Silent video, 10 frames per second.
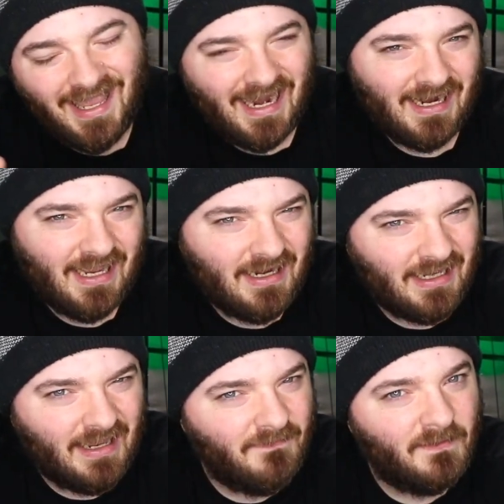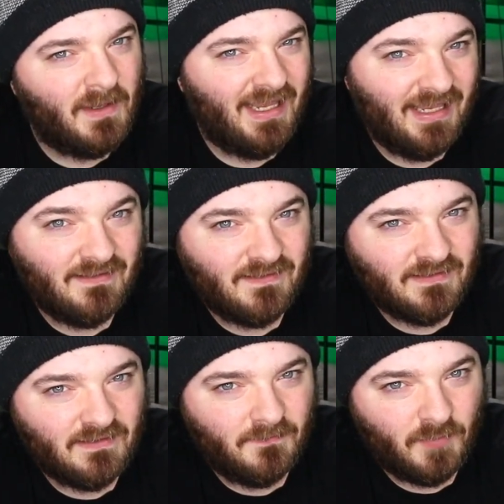and I kind of gave them a hint
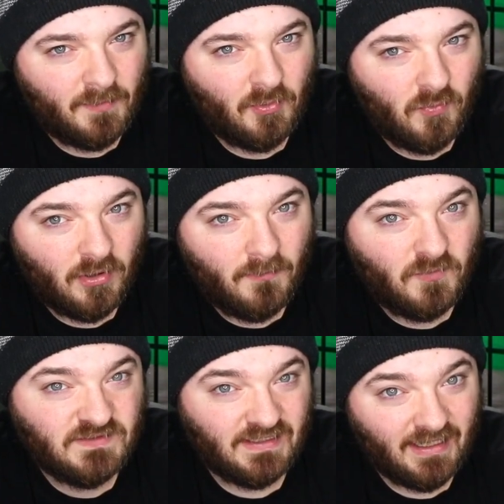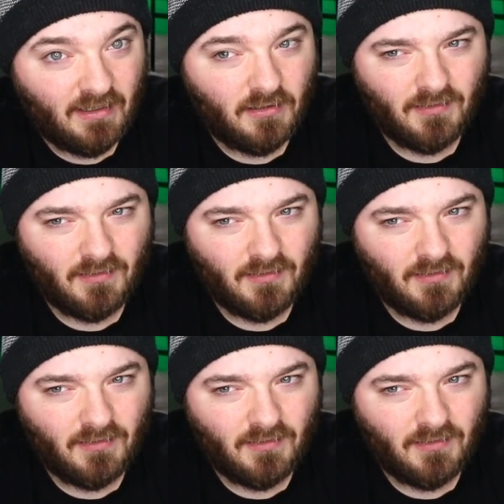that the purple worm was there.